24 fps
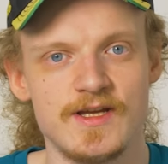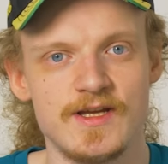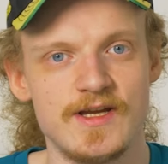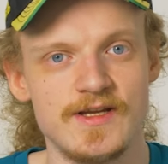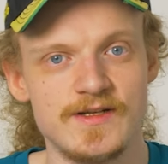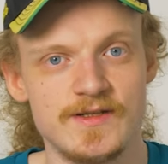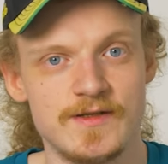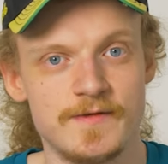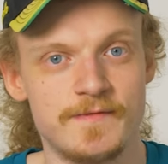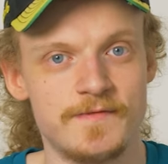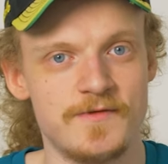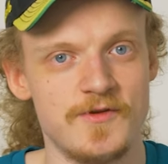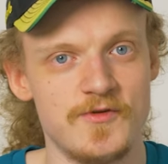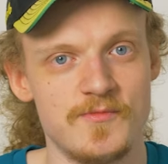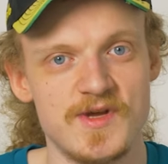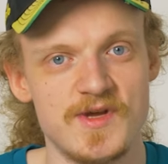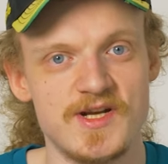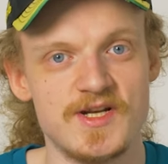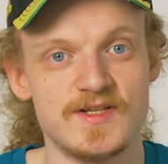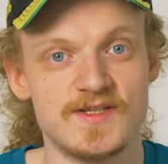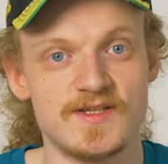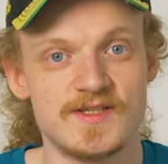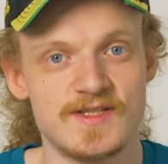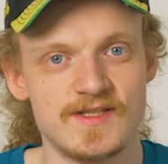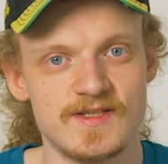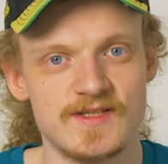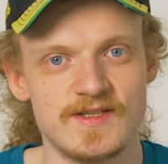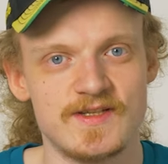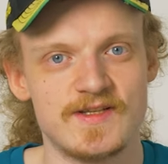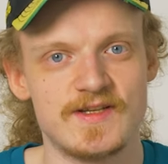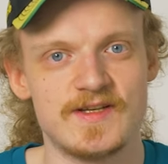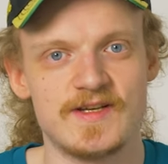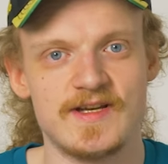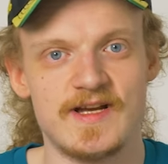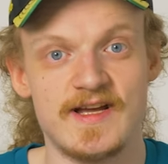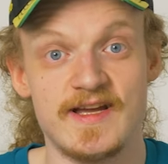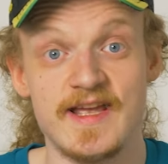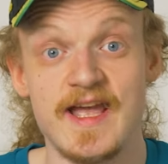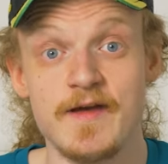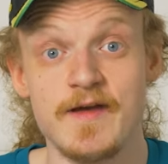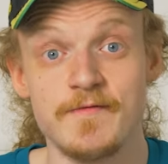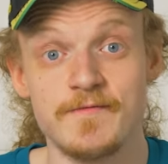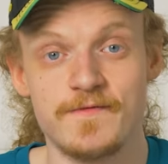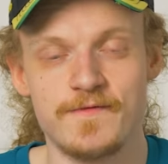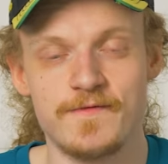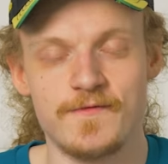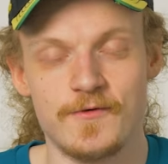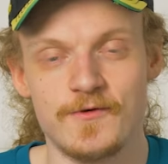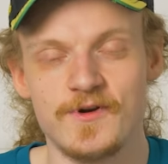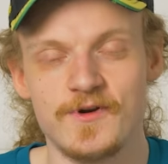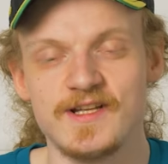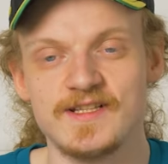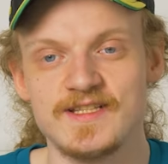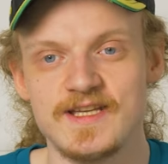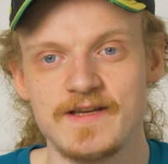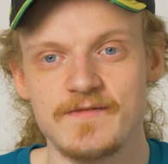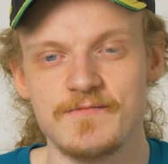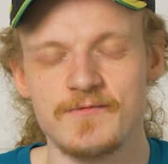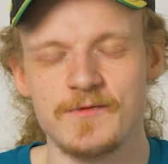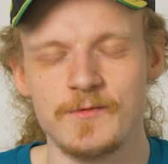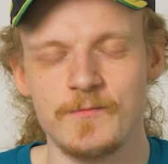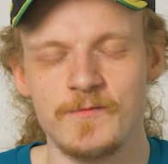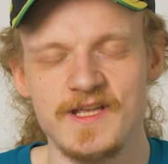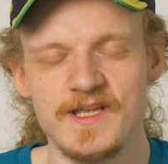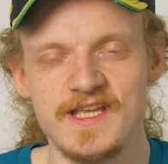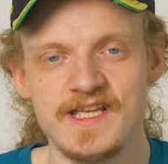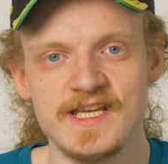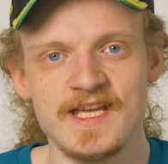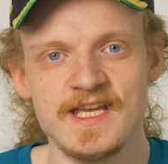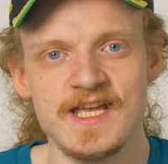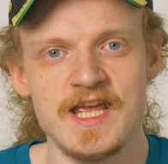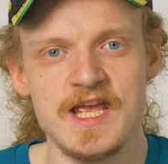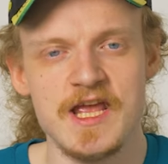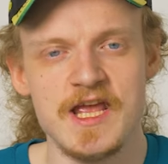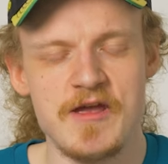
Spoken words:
in the few minutes I have for it every week.